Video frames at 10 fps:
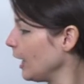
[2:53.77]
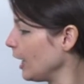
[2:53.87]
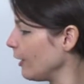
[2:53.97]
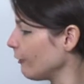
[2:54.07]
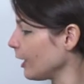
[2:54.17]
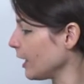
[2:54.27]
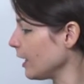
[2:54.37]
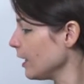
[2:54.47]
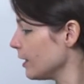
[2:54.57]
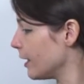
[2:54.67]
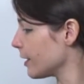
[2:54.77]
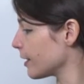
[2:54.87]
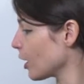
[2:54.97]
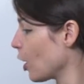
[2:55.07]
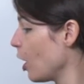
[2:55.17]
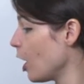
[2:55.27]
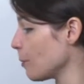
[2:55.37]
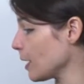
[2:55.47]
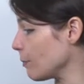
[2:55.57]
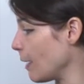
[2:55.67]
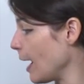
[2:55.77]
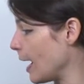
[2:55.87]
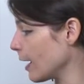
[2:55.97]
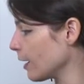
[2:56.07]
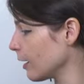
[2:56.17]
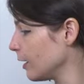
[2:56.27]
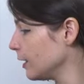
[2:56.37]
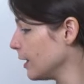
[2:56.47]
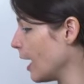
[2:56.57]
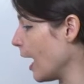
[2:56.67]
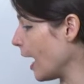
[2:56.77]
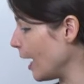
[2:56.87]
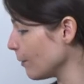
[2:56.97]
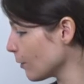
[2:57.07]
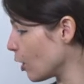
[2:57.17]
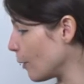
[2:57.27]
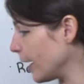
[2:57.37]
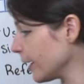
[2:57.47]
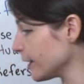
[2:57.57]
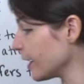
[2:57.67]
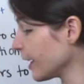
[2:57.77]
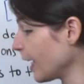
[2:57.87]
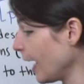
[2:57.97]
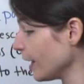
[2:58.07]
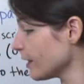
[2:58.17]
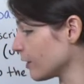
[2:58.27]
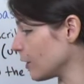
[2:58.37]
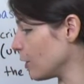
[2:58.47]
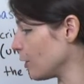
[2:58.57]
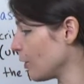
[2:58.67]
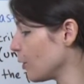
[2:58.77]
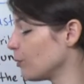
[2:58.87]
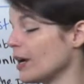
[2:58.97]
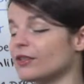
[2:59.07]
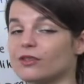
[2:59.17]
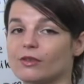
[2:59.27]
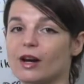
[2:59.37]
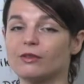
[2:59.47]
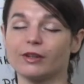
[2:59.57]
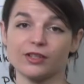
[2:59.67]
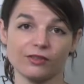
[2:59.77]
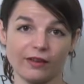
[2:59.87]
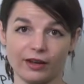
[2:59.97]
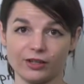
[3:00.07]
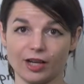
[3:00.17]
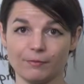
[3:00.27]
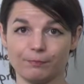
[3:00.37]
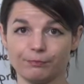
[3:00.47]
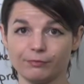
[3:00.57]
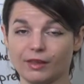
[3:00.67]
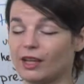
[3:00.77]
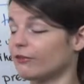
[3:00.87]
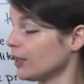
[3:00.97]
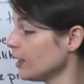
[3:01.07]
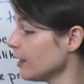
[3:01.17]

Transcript: If he doesn't call me back, I'm going to cancel the restaurant reservation. If he